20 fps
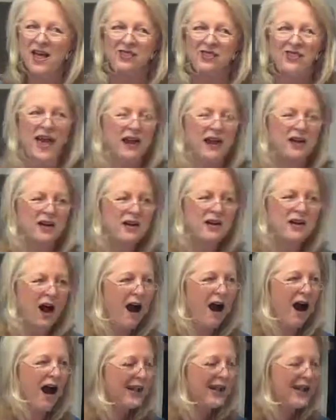that
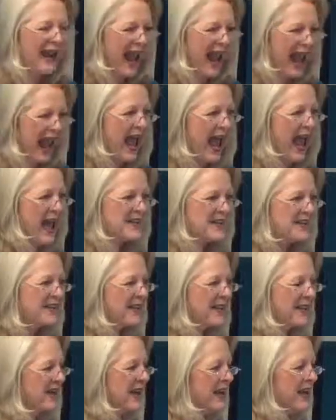God has
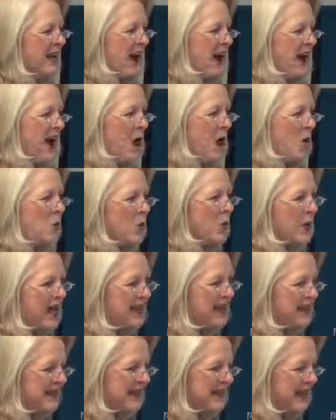a
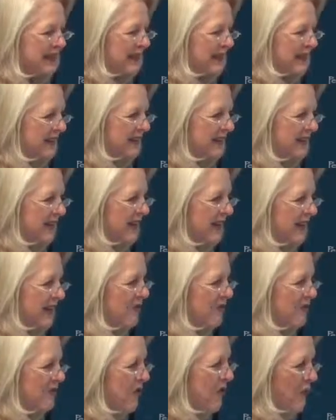reason
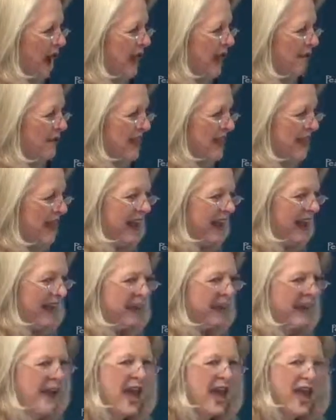for everything.